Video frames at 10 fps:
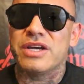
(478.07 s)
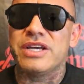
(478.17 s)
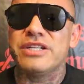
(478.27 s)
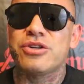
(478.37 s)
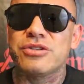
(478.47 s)

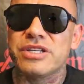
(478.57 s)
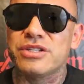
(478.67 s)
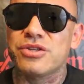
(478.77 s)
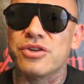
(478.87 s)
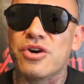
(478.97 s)
he turned
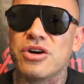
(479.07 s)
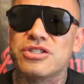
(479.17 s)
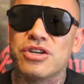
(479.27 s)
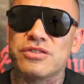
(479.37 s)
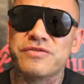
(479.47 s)
into the
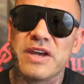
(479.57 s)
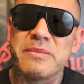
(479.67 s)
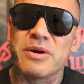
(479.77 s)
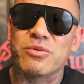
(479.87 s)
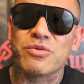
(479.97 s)
cartel's
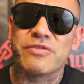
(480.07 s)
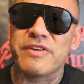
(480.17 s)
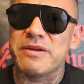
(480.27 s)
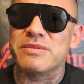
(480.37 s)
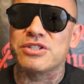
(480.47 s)

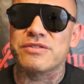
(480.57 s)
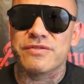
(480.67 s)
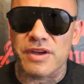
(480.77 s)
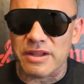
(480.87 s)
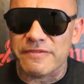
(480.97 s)

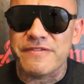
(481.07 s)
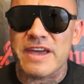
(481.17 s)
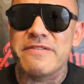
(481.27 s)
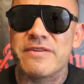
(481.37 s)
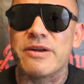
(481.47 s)

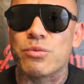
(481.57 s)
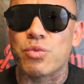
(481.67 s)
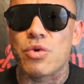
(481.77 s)
favorite